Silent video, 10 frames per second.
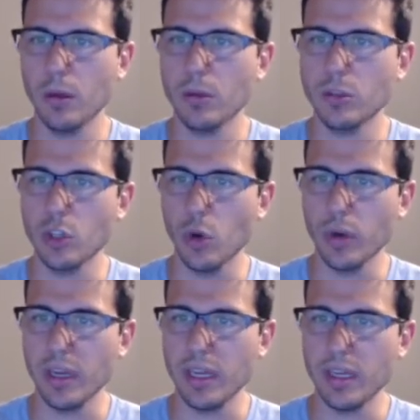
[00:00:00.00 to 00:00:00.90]
So
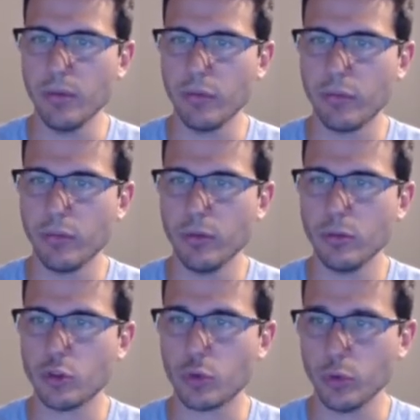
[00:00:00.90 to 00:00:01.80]
if
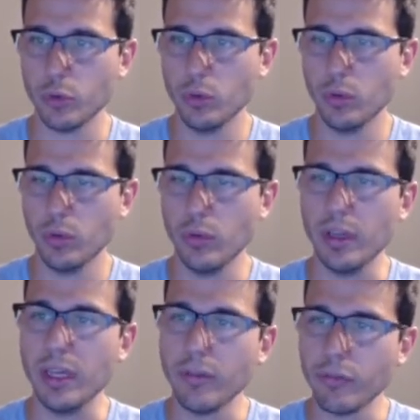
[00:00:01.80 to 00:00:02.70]
true,
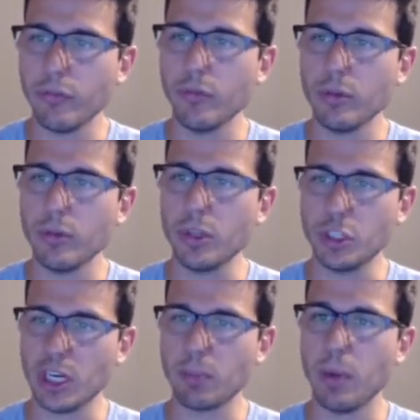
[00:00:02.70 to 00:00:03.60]
if the
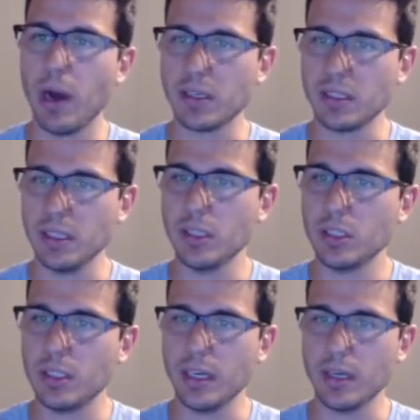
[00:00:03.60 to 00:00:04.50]
checkbox is
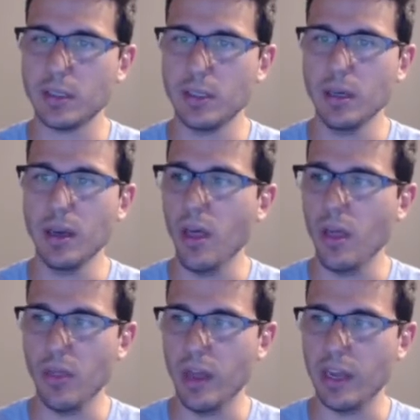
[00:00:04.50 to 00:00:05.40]
ticked,
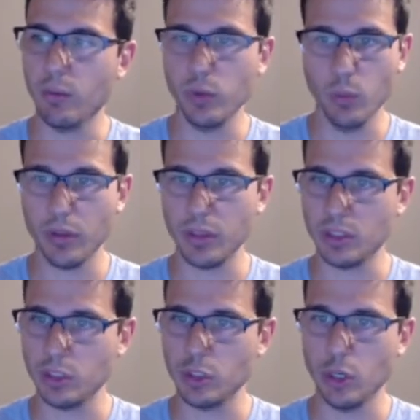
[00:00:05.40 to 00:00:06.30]
then we want this
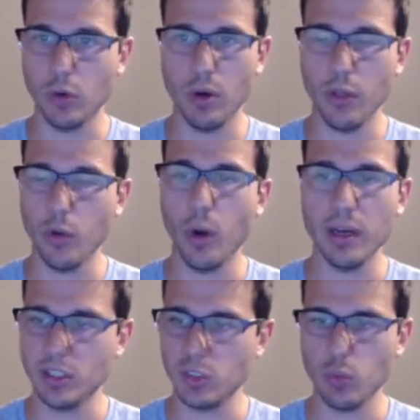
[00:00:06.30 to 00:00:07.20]
to show.
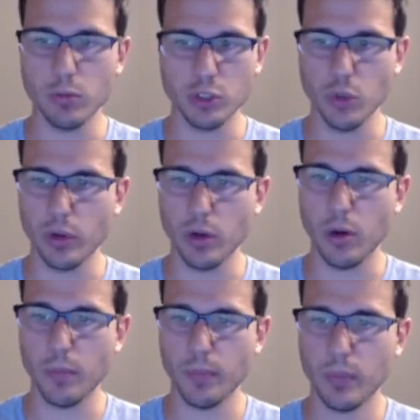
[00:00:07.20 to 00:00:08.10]
Otherwise, this won't show at
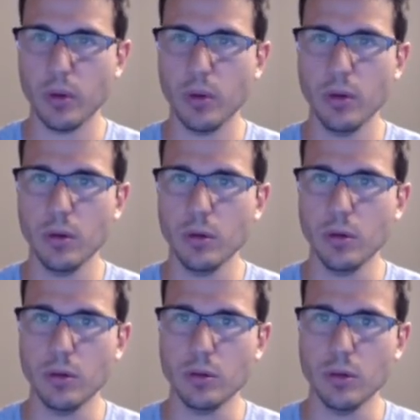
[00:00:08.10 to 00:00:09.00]
all.
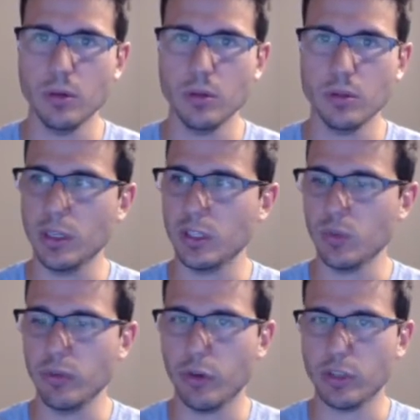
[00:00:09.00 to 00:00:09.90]
So let's
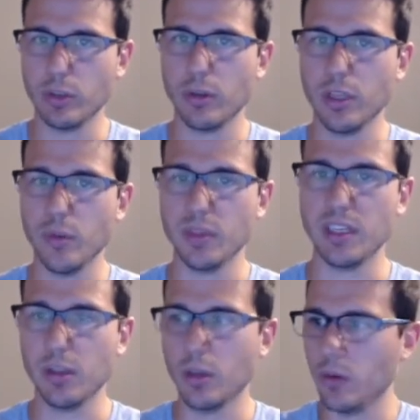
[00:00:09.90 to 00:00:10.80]
refresh our theme and
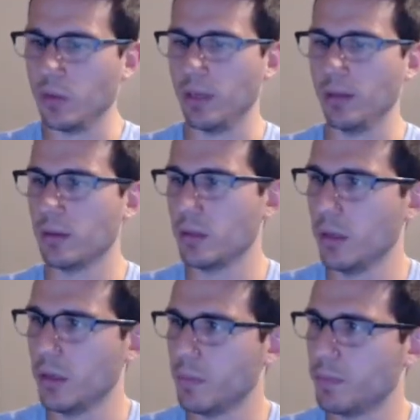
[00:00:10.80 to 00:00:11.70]
take a look at what that looks like.